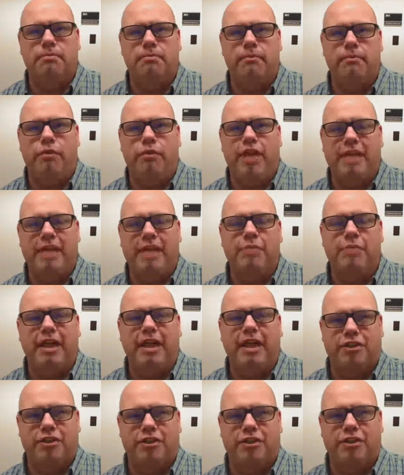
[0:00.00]
they may
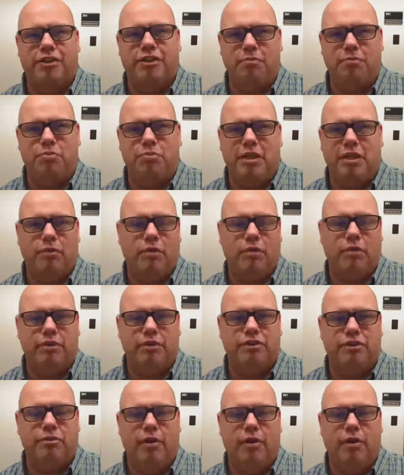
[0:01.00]
actually be the
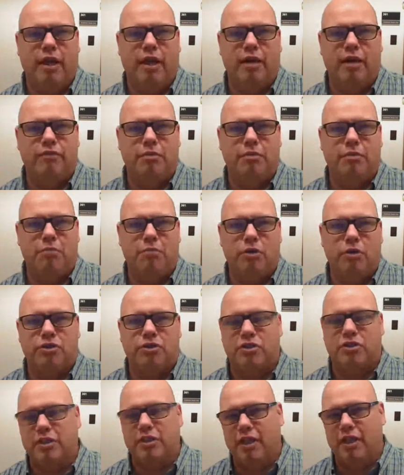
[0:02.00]
ones who have the
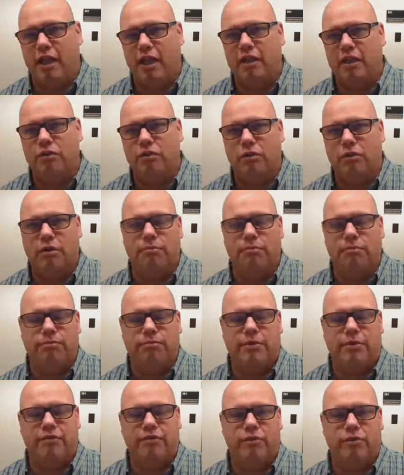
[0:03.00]
most to gain, or
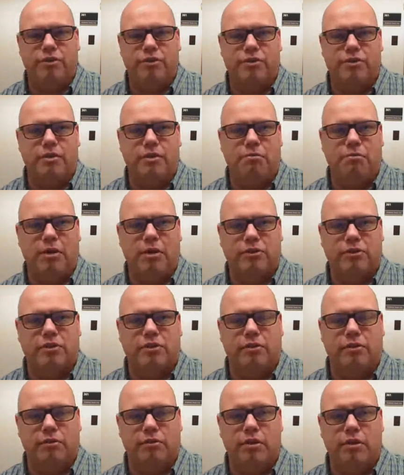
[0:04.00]
conversely the most
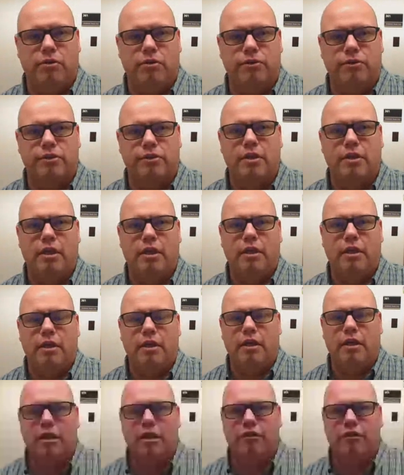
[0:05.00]
to lose,
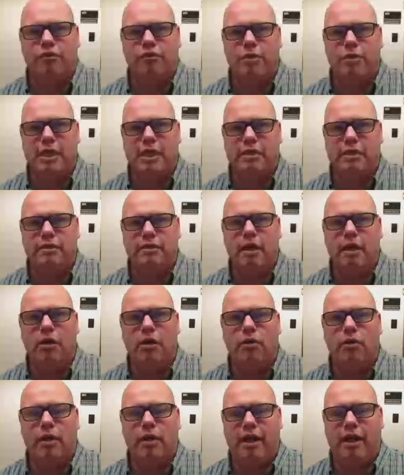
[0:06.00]
if we
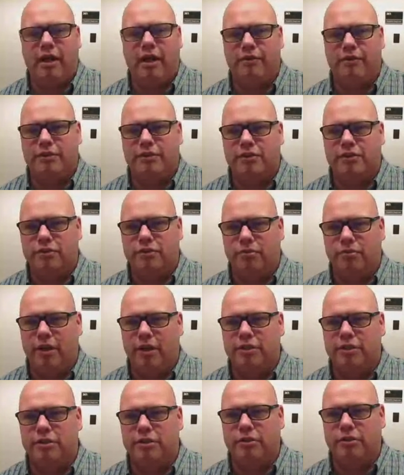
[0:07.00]
don't have a
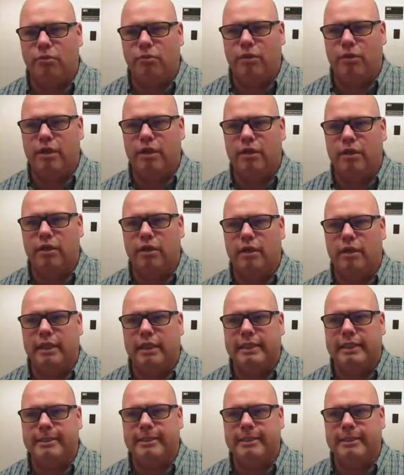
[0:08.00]
situation where